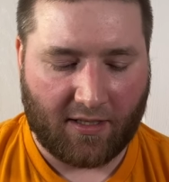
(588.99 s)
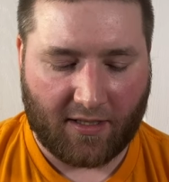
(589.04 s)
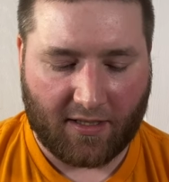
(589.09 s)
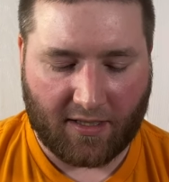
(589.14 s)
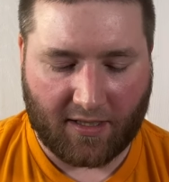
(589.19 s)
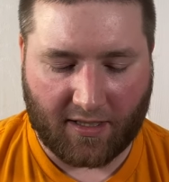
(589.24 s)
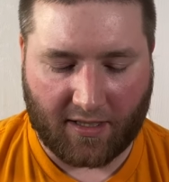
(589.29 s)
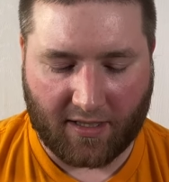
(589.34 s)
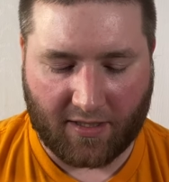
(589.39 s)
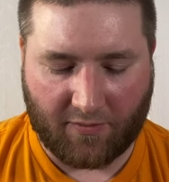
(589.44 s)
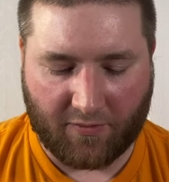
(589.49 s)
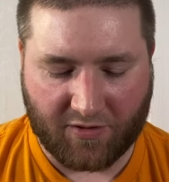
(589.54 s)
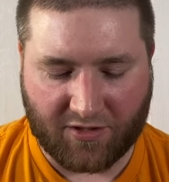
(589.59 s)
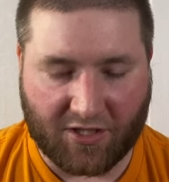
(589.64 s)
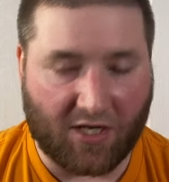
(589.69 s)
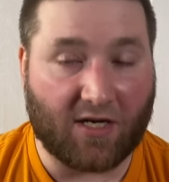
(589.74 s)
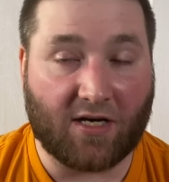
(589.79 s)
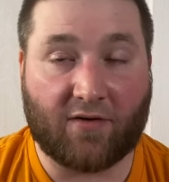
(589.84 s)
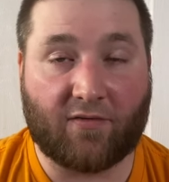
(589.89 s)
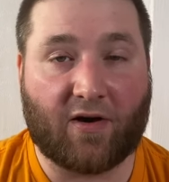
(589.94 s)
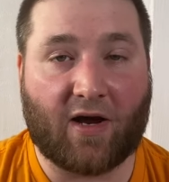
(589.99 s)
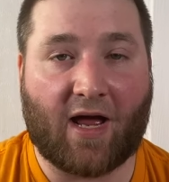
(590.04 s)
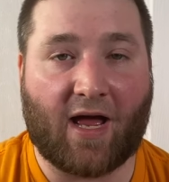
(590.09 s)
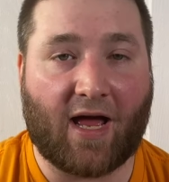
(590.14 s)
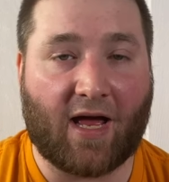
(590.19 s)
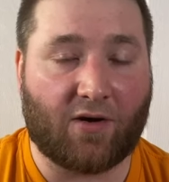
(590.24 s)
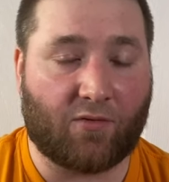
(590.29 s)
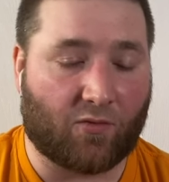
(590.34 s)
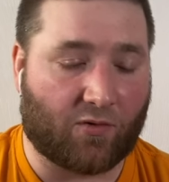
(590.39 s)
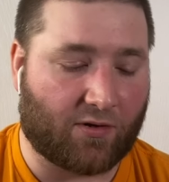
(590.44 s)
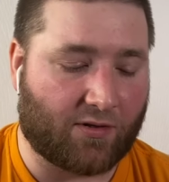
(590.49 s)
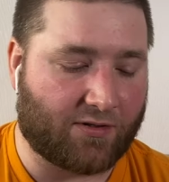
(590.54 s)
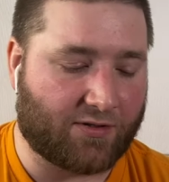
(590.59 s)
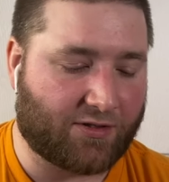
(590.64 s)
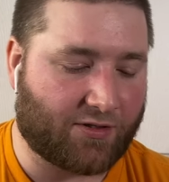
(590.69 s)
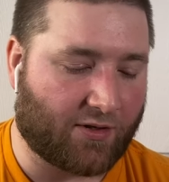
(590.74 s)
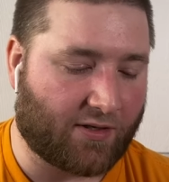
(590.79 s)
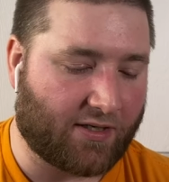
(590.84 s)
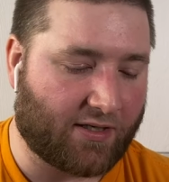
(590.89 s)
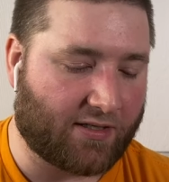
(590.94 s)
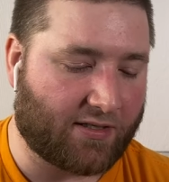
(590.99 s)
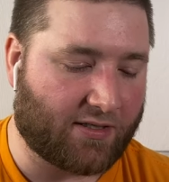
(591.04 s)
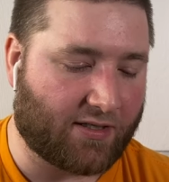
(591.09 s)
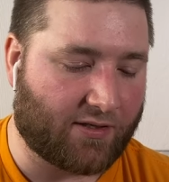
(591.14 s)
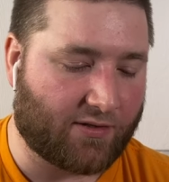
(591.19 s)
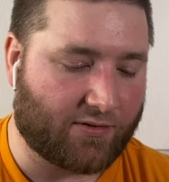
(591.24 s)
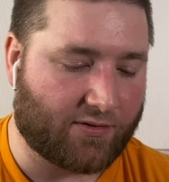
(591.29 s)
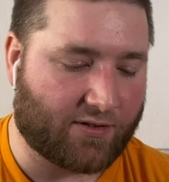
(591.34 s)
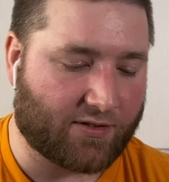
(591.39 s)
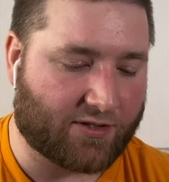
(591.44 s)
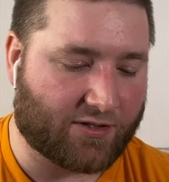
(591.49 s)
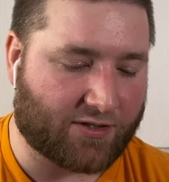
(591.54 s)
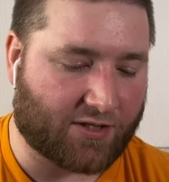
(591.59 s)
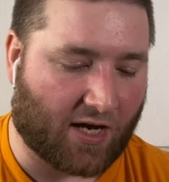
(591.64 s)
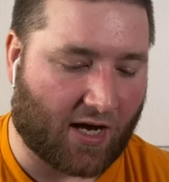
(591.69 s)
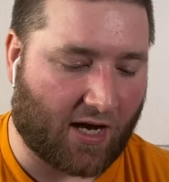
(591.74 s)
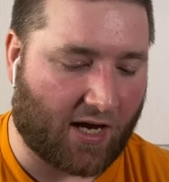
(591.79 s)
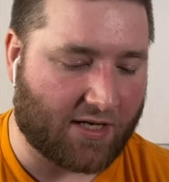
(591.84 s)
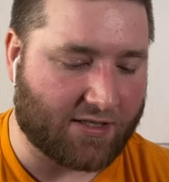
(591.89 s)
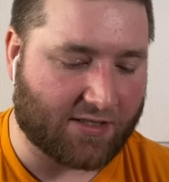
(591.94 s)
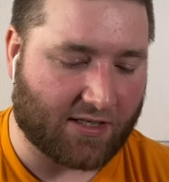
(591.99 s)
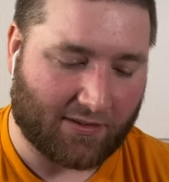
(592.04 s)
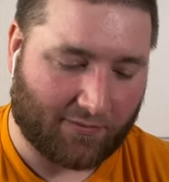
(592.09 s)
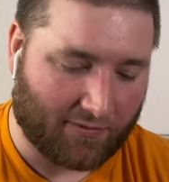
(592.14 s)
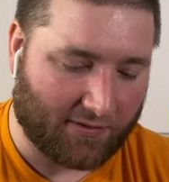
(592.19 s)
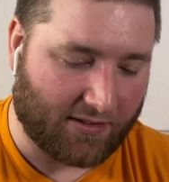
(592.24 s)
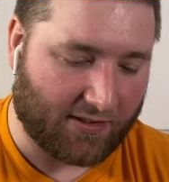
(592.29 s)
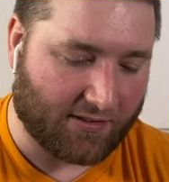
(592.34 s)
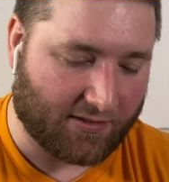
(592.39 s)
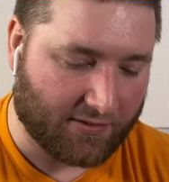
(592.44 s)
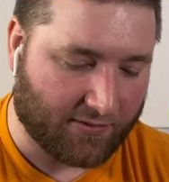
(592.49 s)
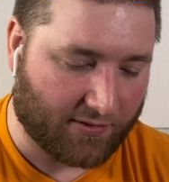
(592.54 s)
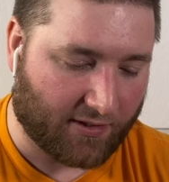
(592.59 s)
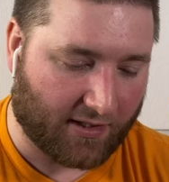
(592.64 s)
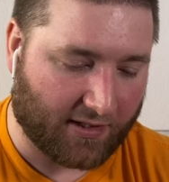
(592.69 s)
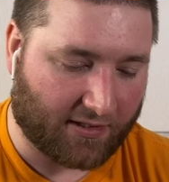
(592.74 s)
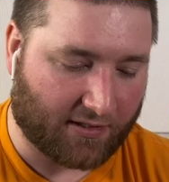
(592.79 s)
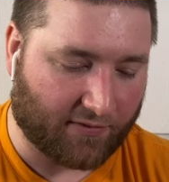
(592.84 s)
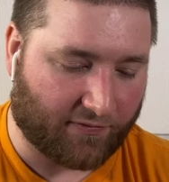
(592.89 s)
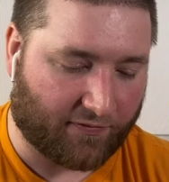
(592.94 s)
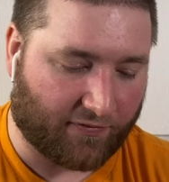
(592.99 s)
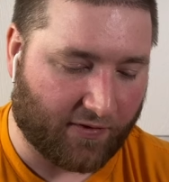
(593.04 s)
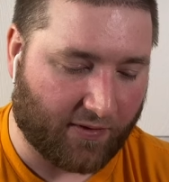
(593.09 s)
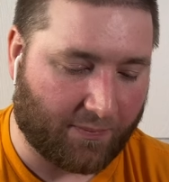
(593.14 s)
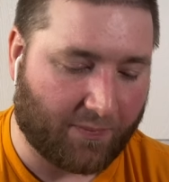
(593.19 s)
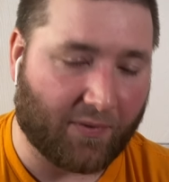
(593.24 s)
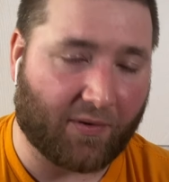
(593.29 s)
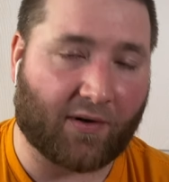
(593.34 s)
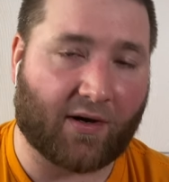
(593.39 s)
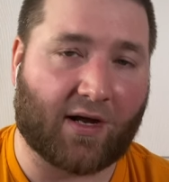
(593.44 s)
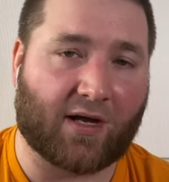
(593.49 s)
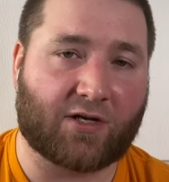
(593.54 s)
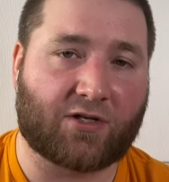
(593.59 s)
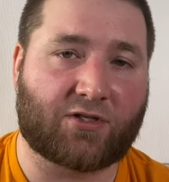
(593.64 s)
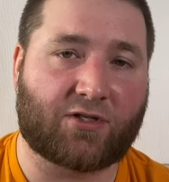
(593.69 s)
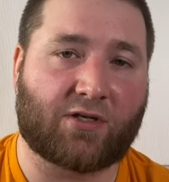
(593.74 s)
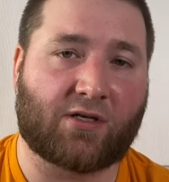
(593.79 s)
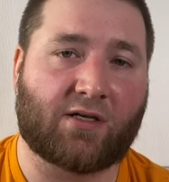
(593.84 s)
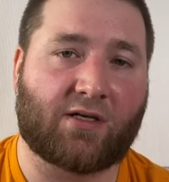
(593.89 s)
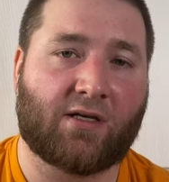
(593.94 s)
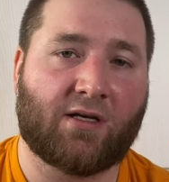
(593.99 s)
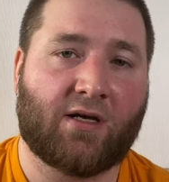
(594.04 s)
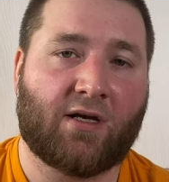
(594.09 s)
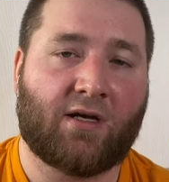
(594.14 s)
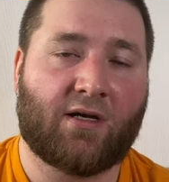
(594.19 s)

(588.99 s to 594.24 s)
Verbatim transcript: Uh, which I never had one, so I didn't know the size. I really do like the flipper, actually.